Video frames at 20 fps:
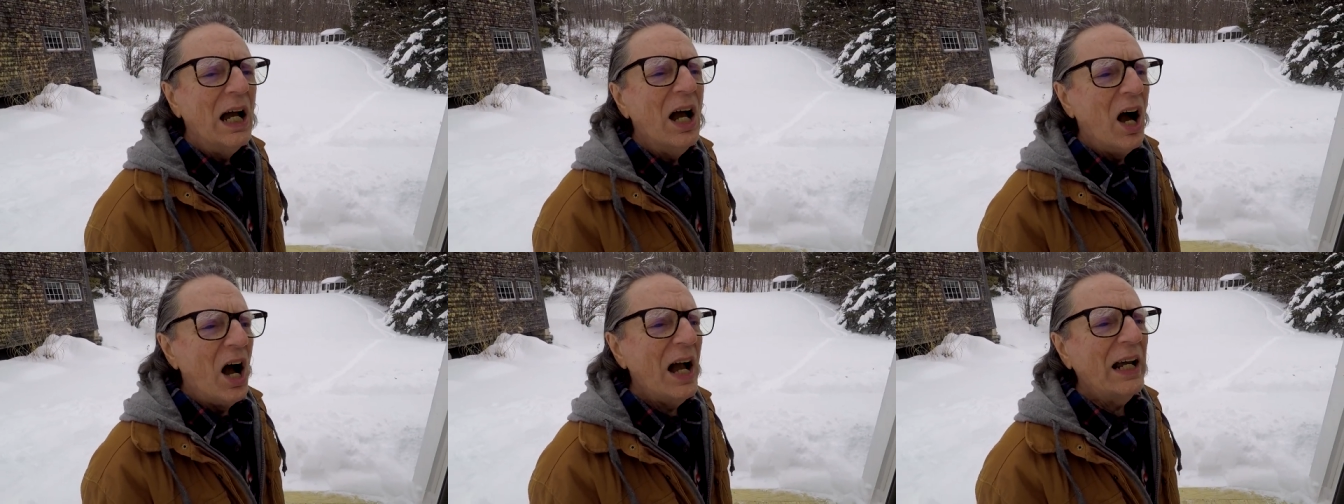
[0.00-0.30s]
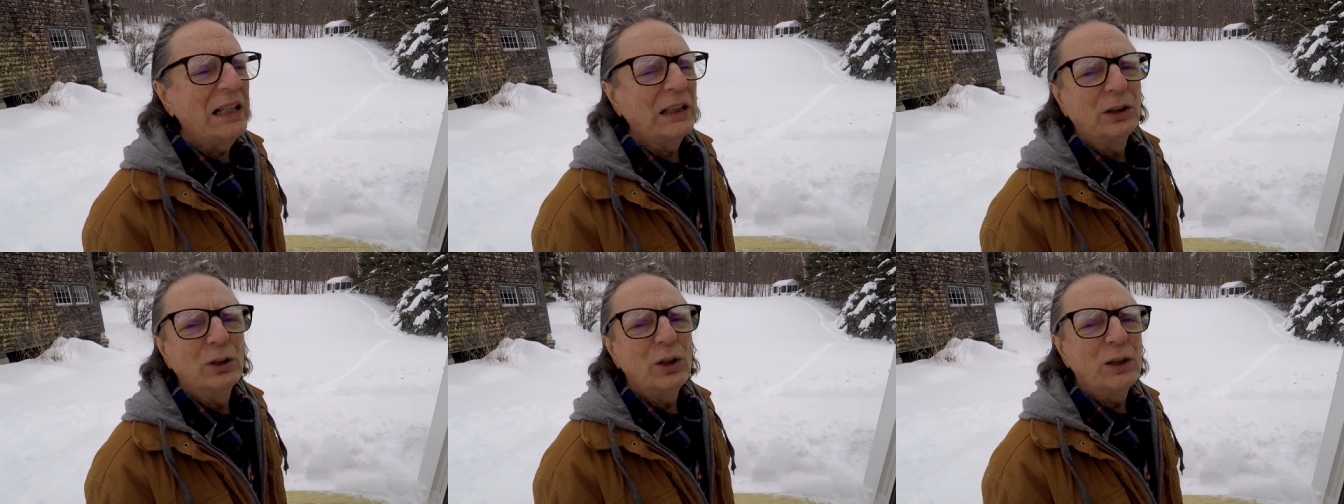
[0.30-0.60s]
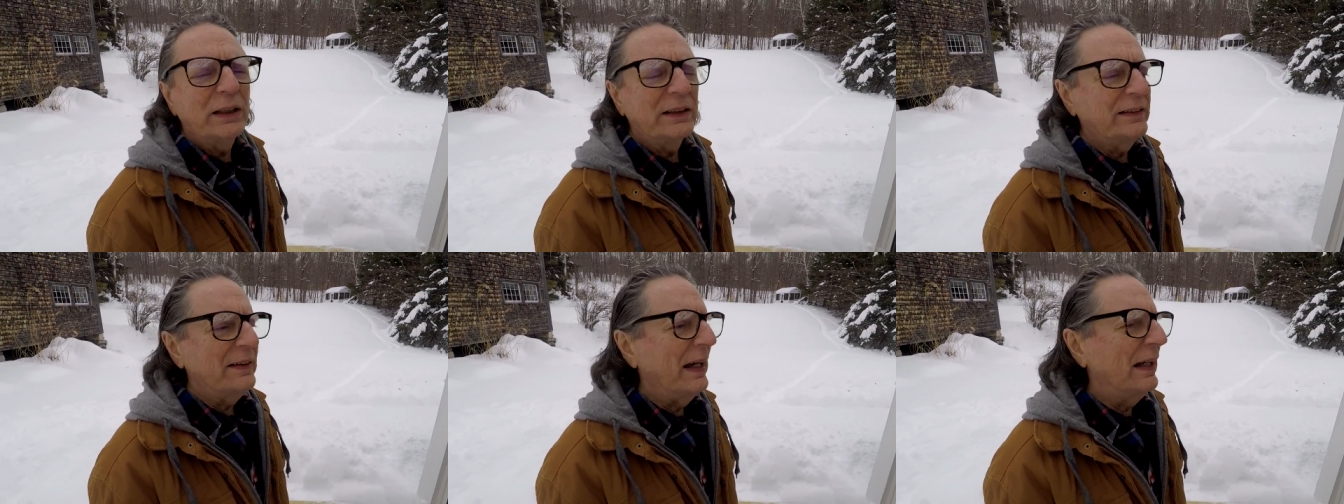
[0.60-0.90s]
I can look
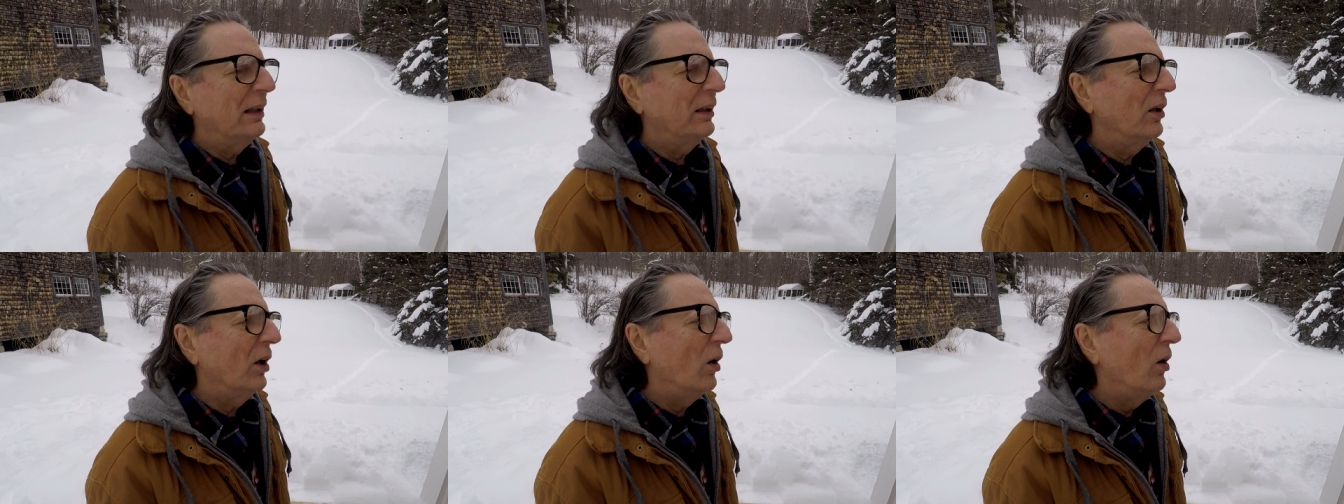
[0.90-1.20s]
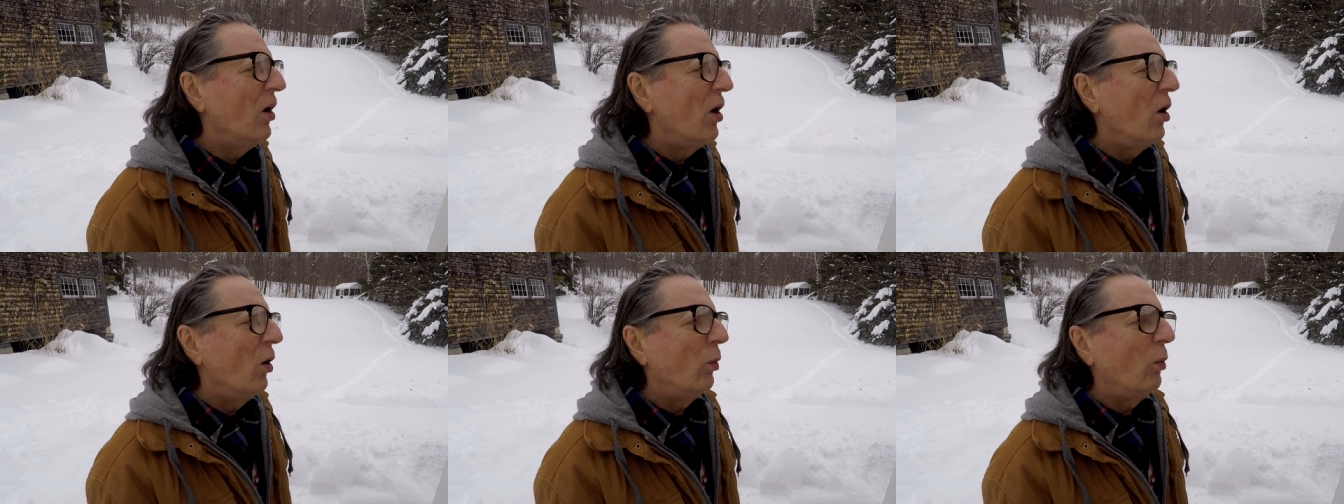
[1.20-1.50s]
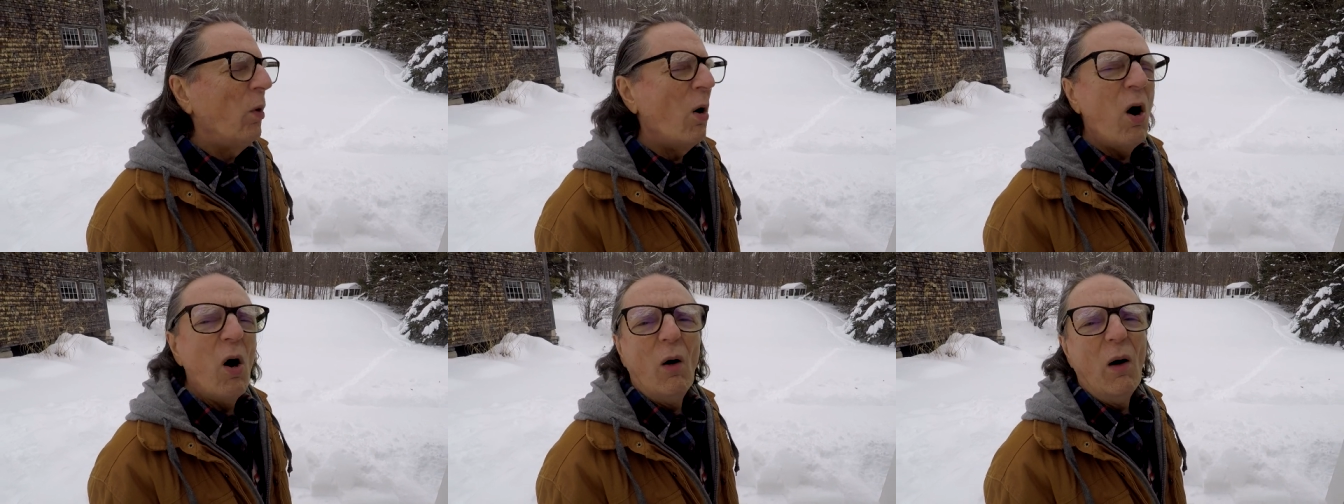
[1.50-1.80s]
at that and go,
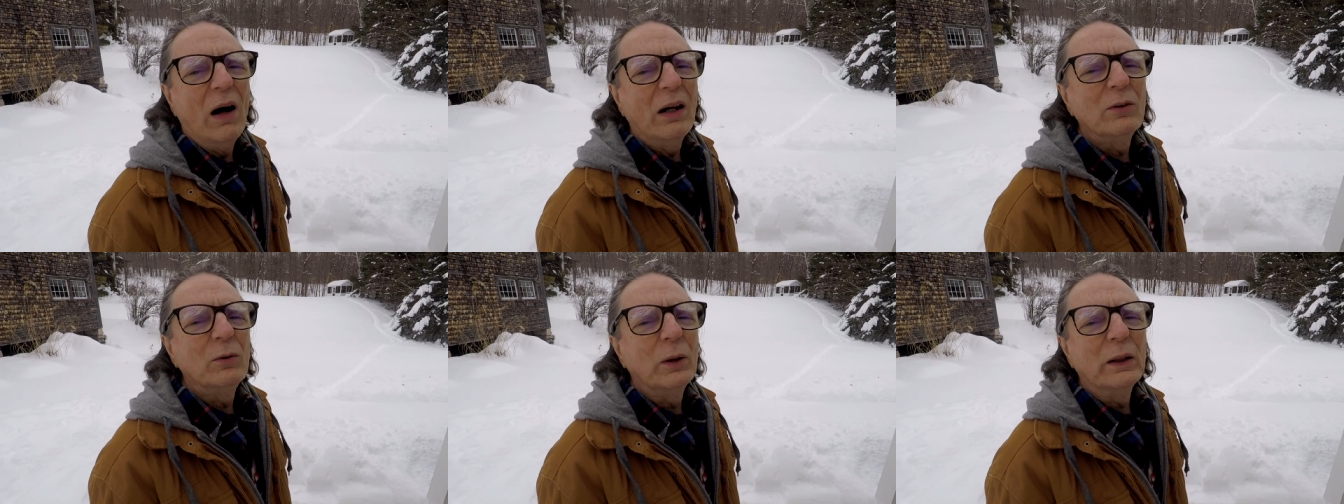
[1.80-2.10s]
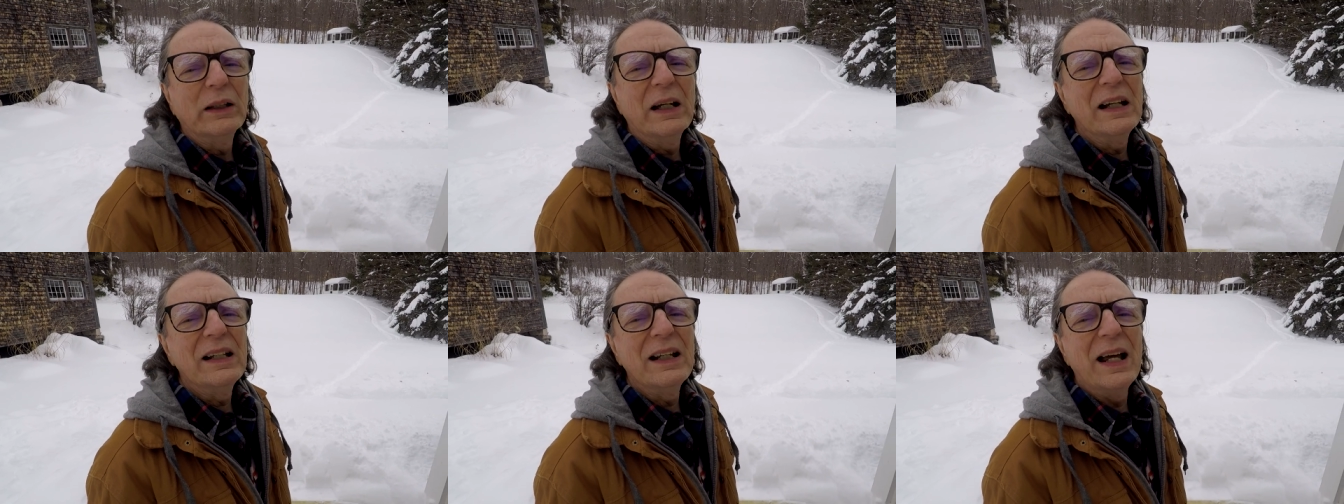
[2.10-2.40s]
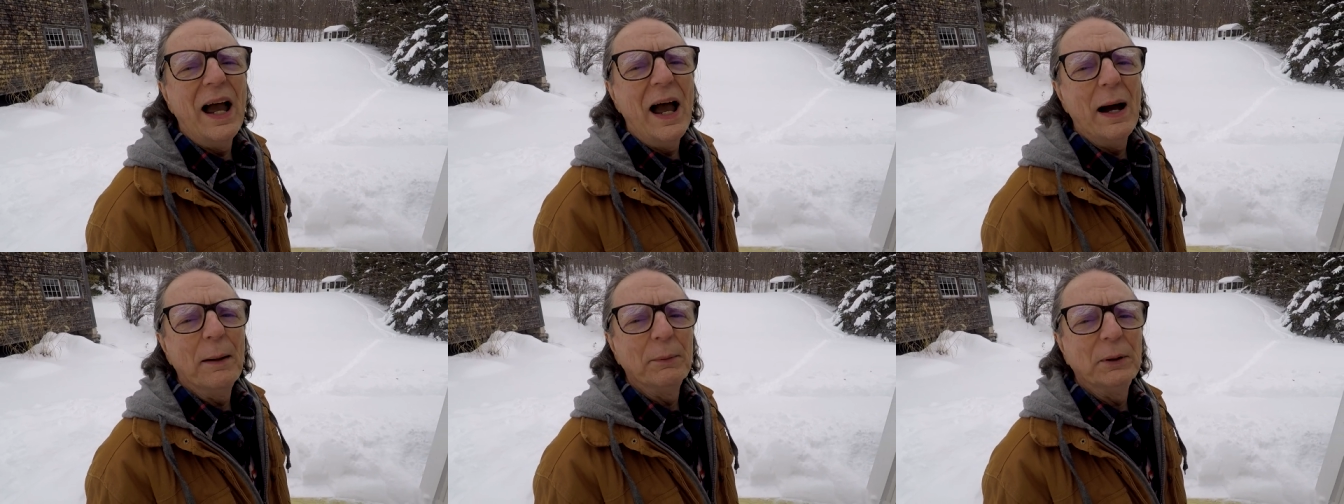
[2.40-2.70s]
whoa, I don't want that to
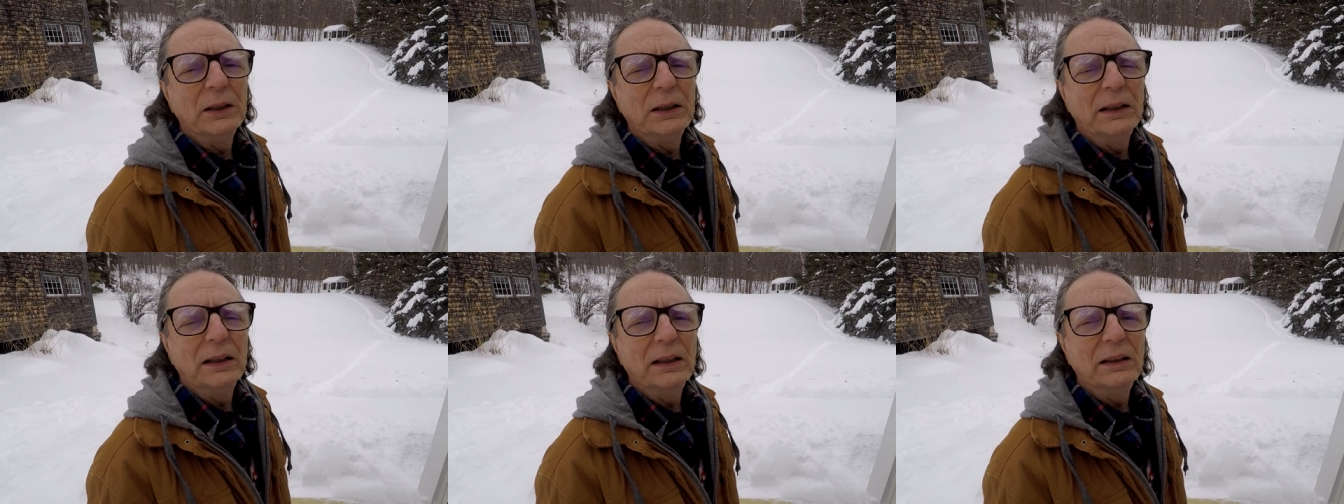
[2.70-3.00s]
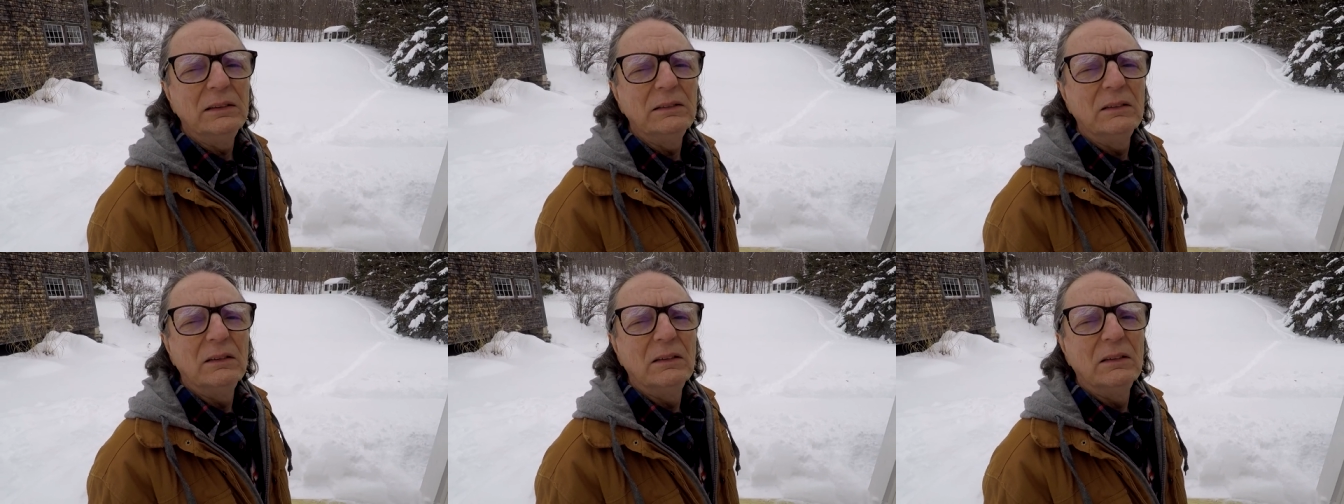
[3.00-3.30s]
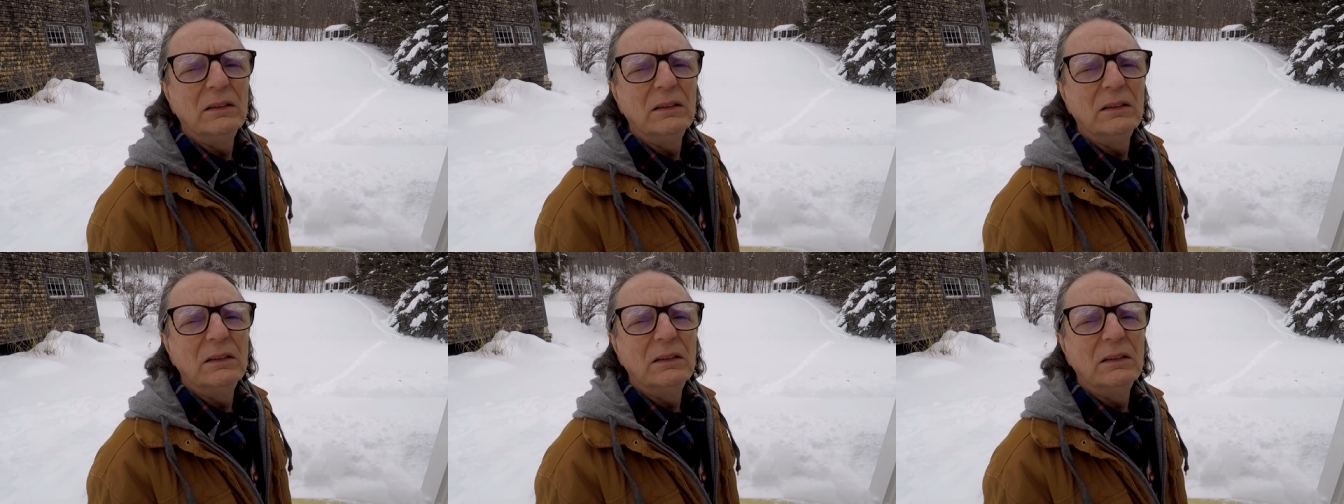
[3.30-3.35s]
happen again.